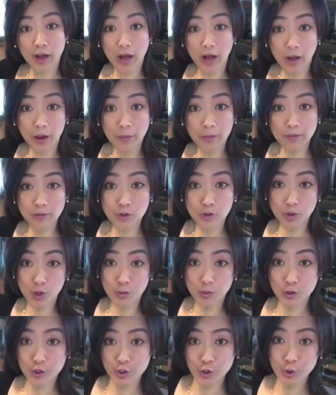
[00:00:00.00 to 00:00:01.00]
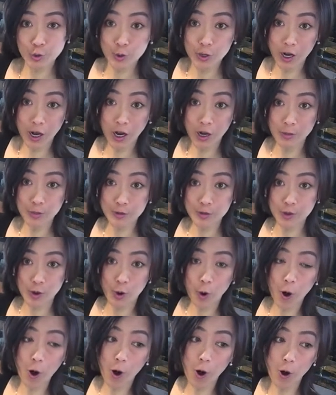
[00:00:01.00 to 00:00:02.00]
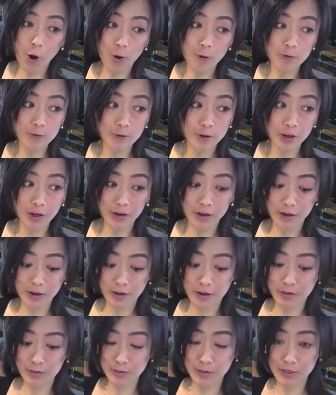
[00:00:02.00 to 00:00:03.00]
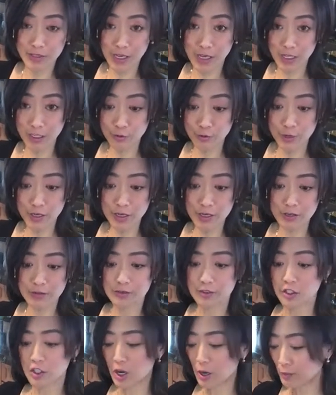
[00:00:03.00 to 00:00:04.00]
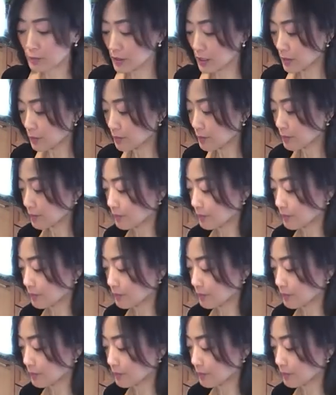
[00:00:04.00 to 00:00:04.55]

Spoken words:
cup to almost 2 cups of celery chopped up,